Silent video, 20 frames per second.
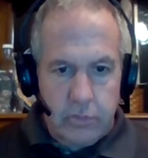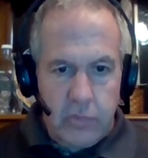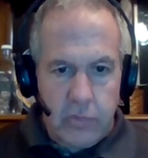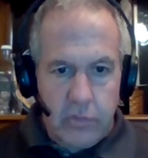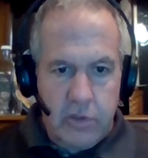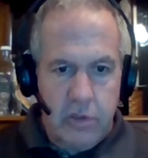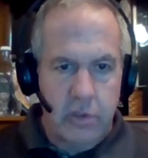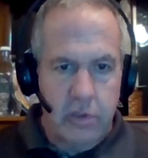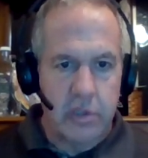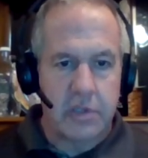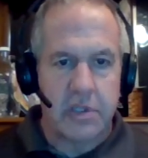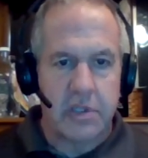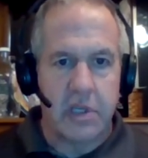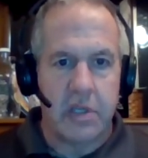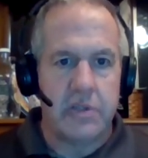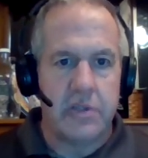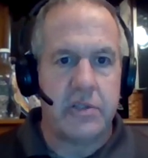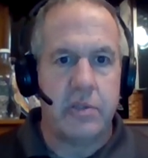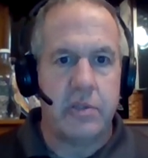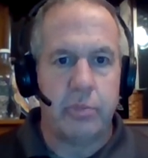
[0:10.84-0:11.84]
to
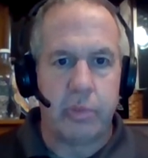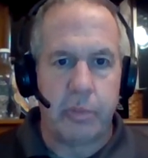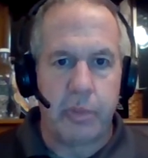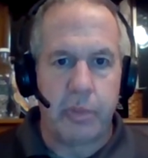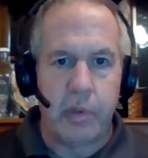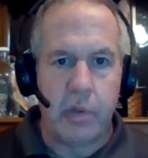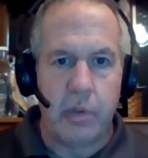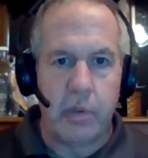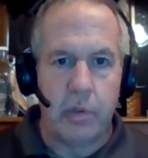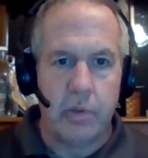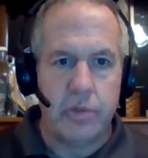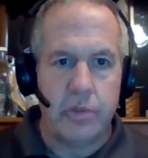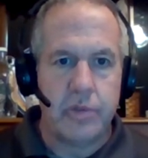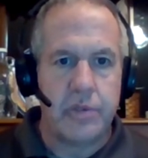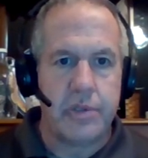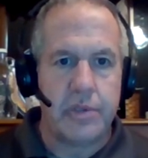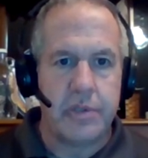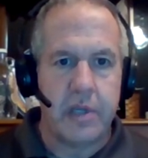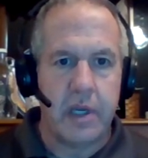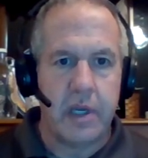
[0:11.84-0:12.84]
discuss the proposed
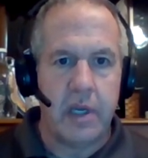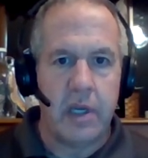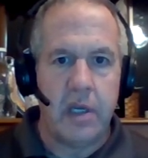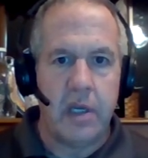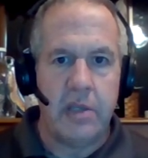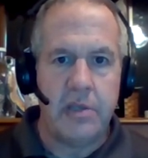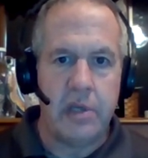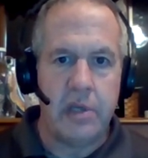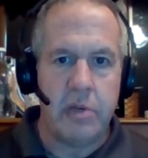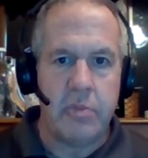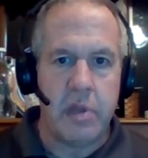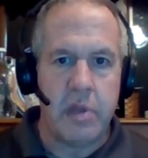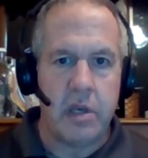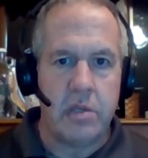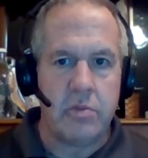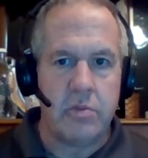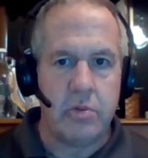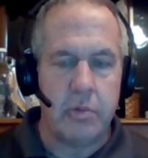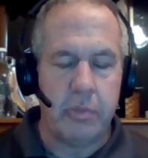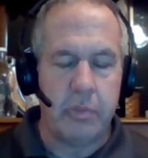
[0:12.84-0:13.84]
deer
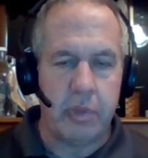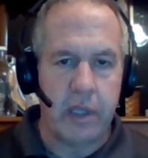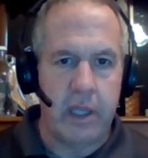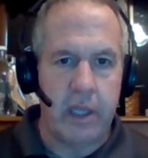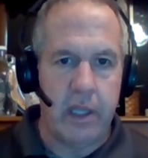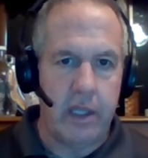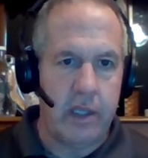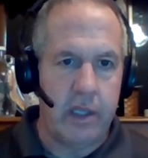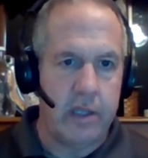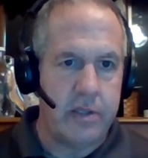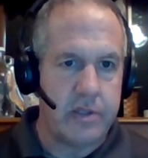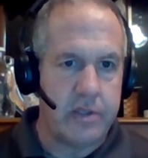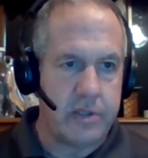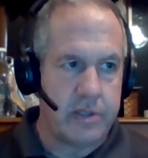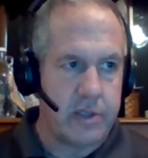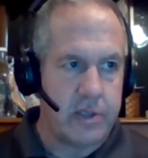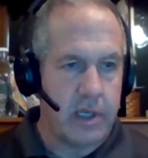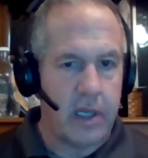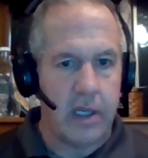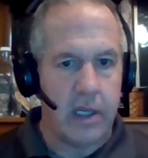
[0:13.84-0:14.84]
management plans
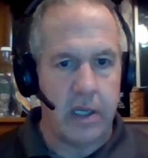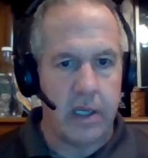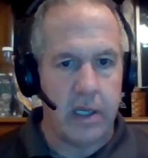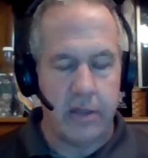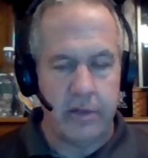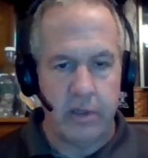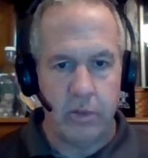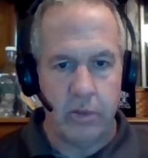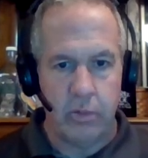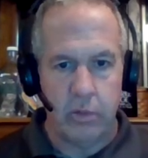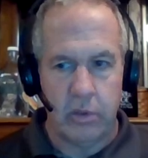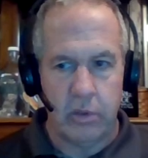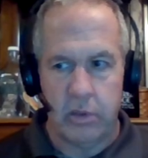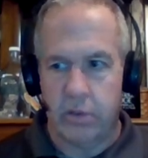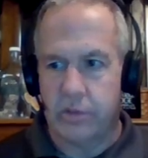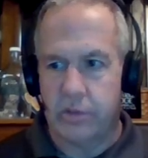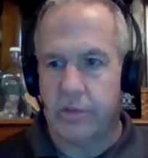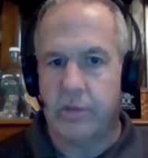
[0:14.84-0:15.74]
that we're